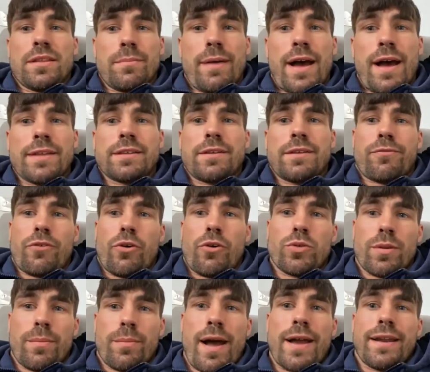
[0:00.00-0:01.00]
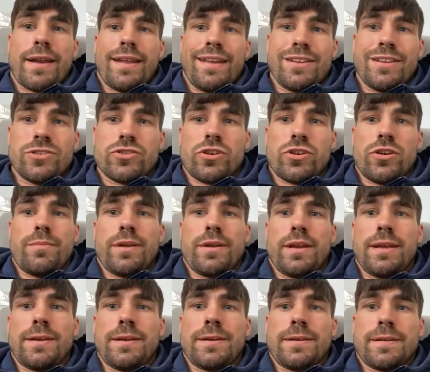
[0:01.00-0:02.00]
man, dethroned the man in
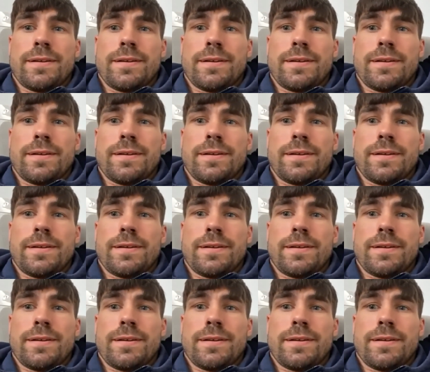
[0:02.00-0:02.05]
Germany